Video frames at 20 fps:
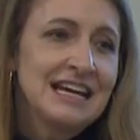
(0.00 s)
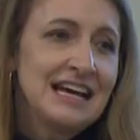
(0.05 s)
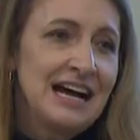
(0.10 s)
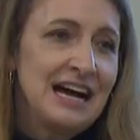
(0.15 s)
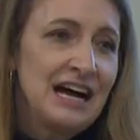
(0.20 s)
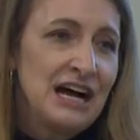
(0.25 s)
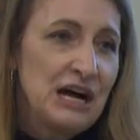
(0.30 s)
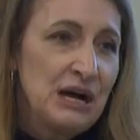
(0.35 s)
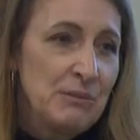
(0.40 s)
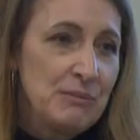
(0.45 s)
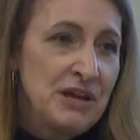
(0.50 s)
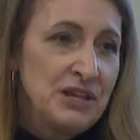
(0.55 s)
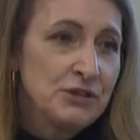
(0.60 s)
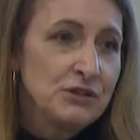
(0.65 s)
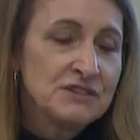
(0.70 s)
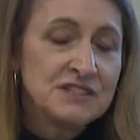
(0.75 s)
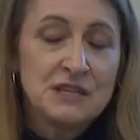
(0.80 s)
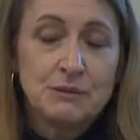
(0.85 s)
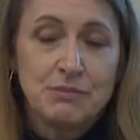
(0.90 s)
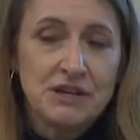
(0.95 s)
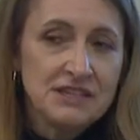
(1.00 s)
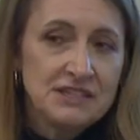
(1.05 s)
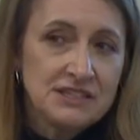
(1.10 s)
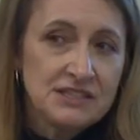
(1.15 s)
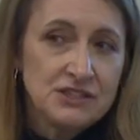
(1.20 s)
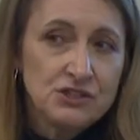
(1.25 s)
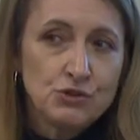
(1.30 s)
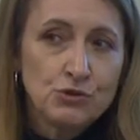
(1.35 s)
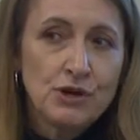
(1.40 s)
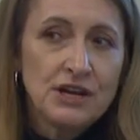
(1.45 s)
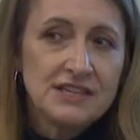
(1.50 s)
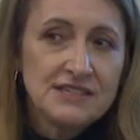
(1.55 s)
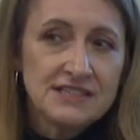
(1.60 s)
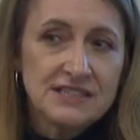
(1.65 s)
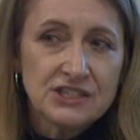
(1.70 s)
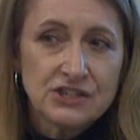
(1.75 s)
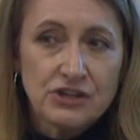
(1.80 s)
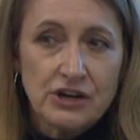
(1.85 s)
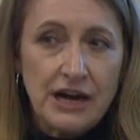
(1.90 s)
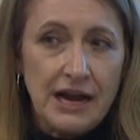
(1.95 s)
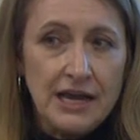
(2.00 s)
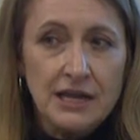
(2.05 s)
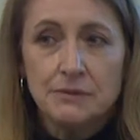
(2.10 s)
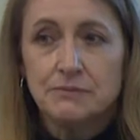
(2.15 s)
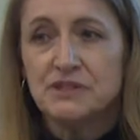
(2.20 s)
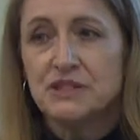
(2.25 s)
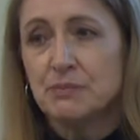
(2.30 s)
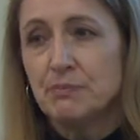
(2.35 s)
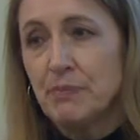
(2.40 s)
um, and those had been transcribed